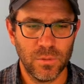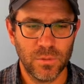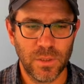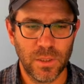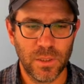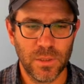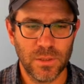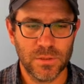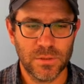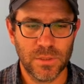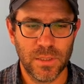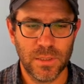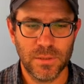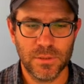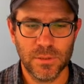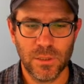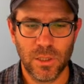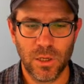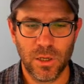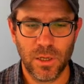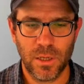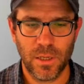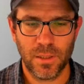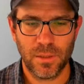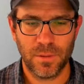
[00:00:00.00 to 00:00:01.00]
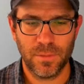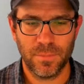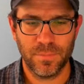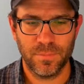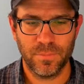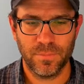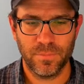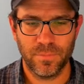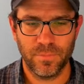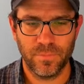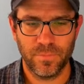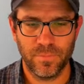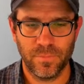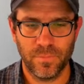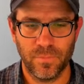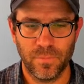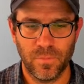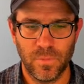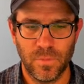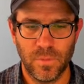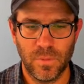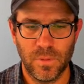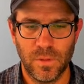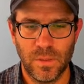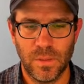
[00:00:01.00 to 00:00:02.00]
dollar sign target
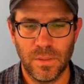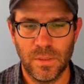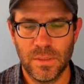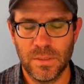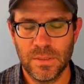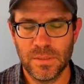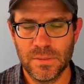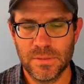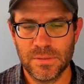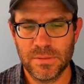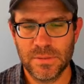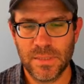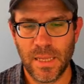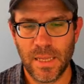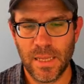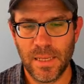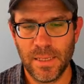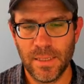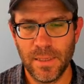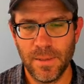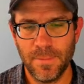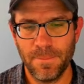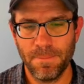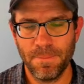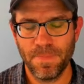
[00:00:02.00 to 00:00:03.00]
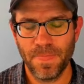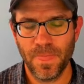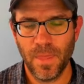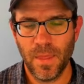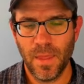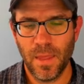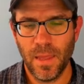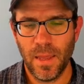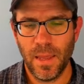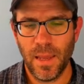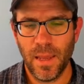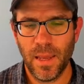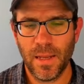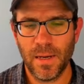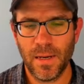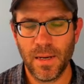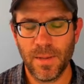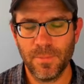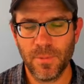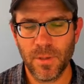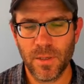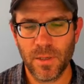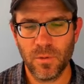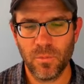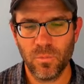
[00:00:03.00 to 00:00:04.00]
sed and
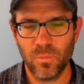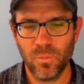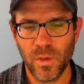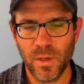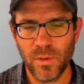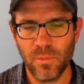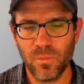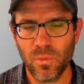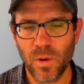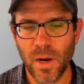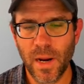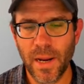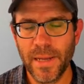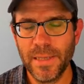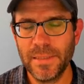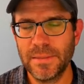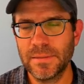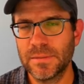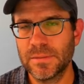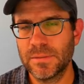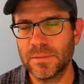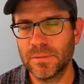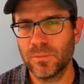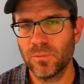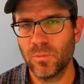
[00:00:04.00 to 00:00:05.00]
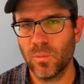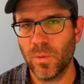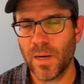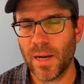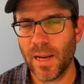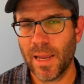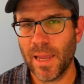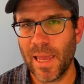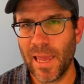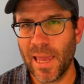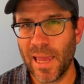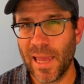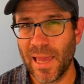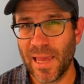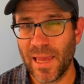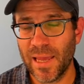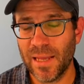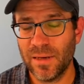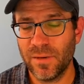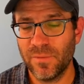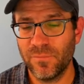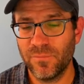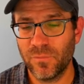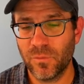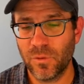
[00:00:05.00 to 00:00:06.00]
I'm going to rewrite what I
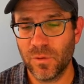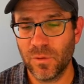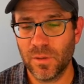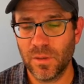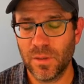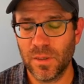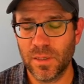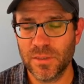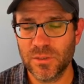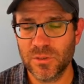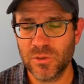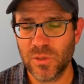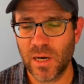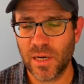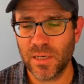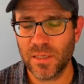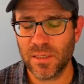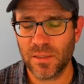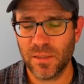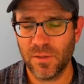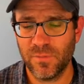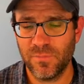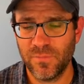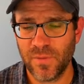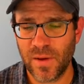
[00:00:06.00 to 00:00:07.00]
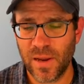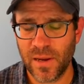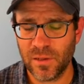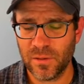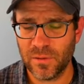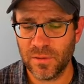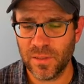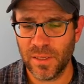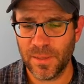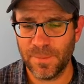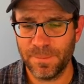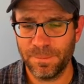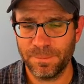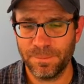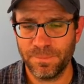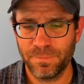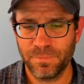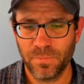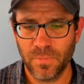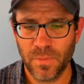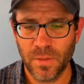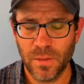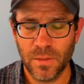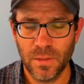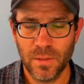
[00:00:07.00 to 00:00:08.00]
had for extracting the file name.
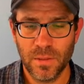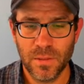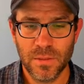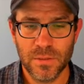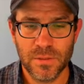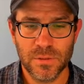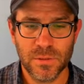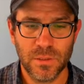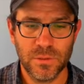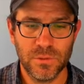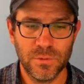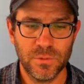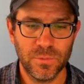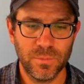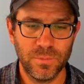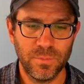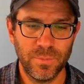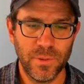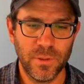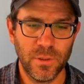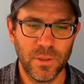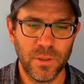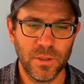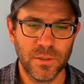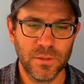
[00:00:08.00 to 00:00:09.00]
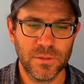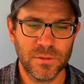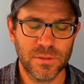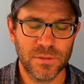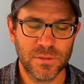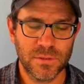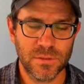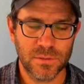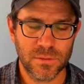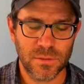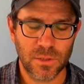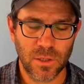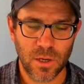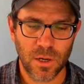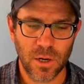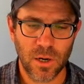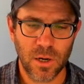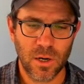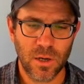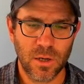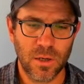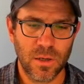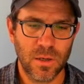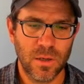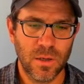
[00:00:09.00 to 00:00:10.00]
So I'll do period
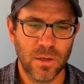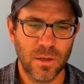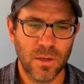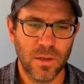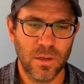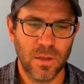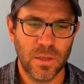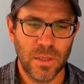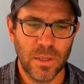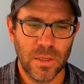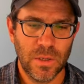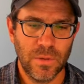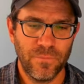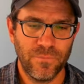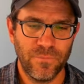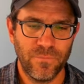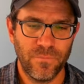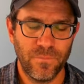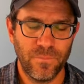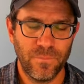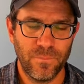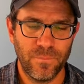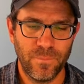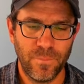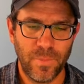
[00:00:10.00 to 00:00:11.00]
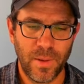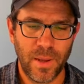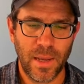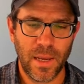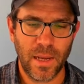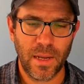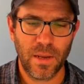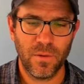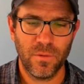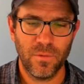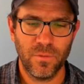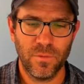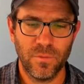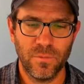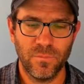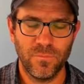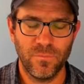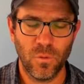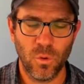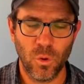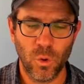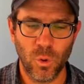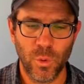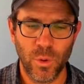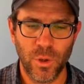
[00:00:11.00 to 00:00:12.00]
star back
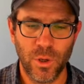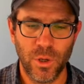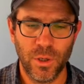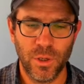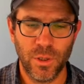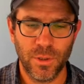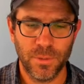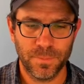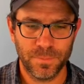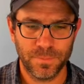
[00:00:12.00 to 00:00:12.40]
forward.